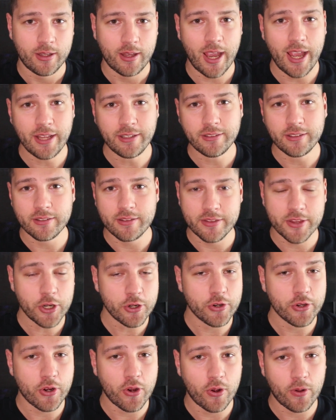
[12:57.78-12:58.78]
And there you
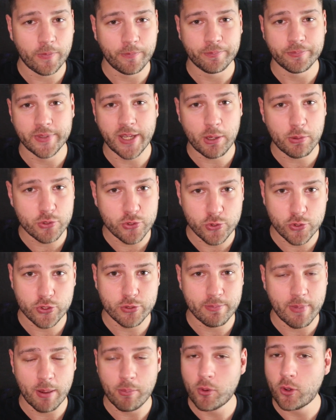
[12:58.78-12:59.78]
go, that was use
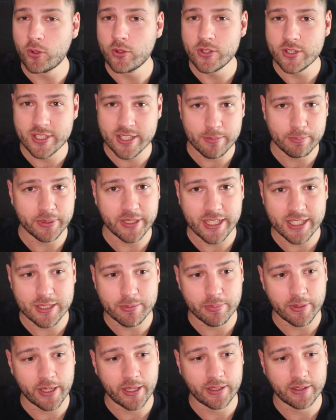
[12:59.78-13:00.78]
memo, simply
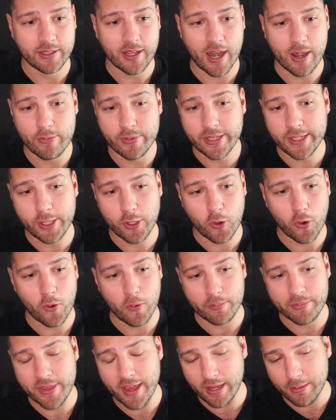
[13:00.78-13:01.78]
explained. I really hope
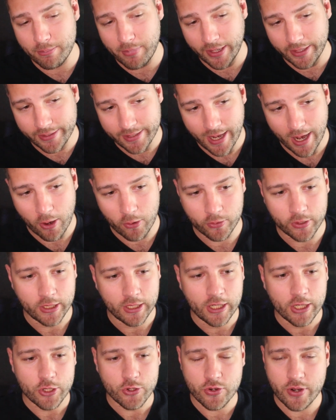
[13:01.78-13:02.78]
that by now
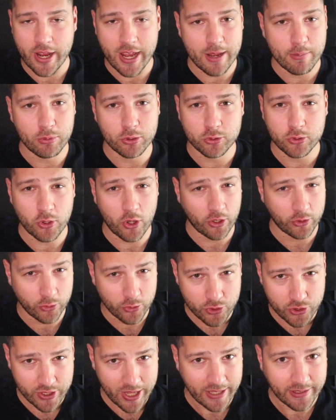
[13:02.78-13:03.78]
you're able to
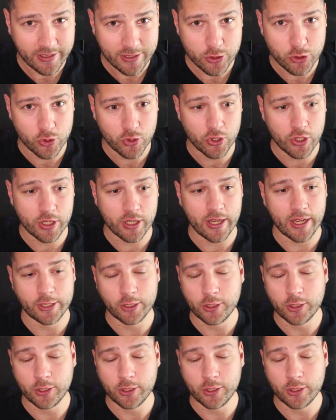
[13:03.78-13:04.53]
understand this hook and